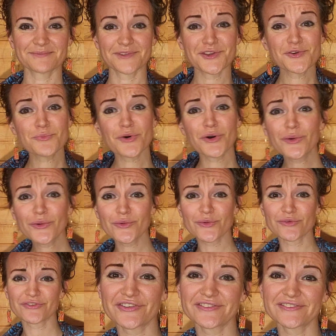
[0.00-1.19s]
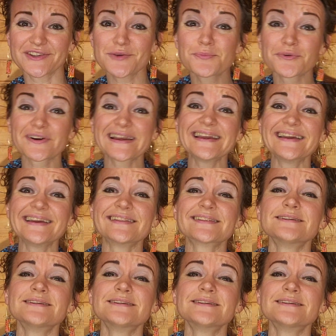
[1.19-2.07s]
you move, you breathe,